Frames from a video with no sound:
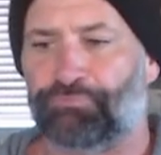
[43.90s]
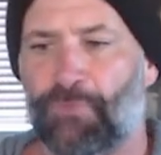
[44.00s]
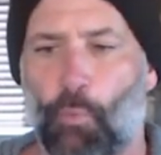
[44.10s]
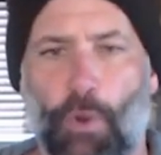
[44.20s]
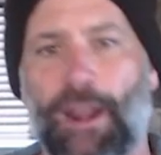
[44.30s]

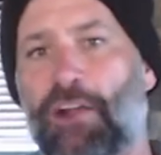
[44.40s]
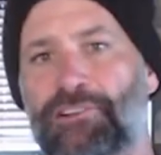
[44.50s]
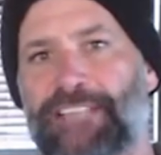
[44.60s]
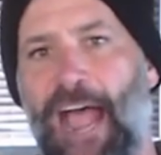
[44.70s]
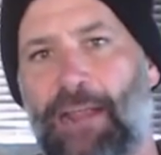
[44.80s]
what are
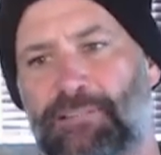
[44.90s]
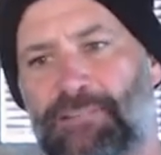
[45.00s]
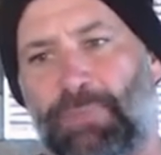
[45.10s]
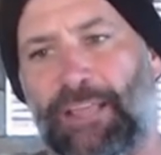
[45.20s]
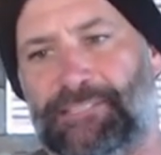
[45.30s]
stock
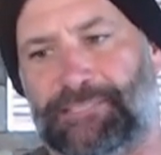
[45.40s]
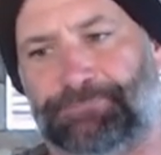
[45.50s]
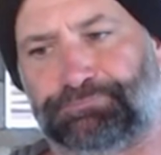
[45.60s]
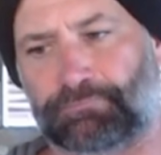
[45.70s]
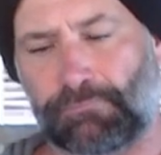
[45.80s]

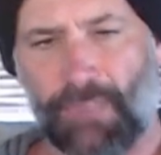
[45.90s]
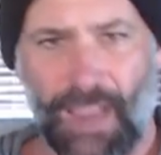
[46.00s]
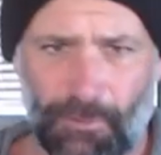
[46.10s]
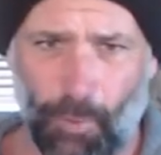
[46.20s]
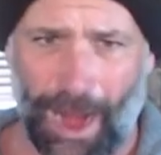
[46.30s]
splits?
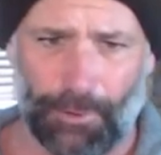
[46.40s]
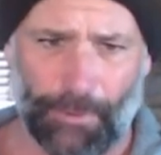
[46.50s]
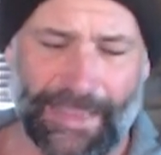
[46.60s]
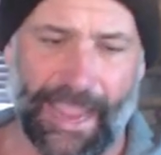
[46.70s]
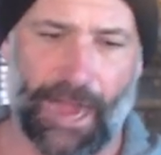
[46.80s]
And why do
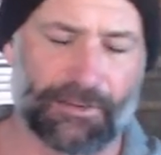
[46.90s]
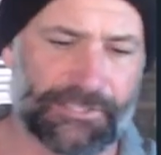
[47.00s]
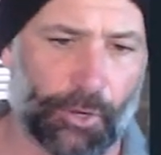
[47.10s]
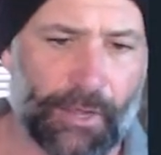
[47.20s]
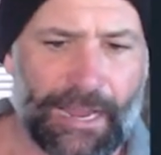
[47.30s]
we care?
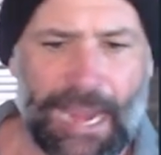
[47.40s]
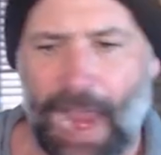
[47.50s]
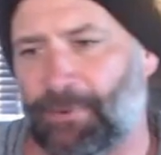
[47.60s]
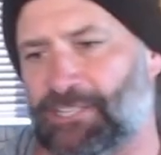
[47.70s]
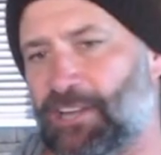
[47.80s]
So
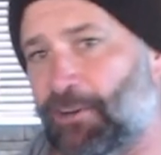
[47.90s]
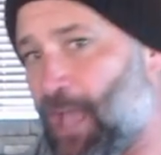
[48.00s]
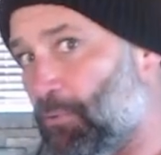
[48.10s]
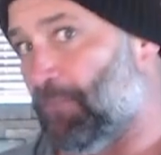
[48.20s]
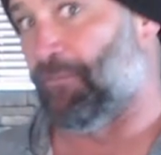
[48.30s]
I'm going to start out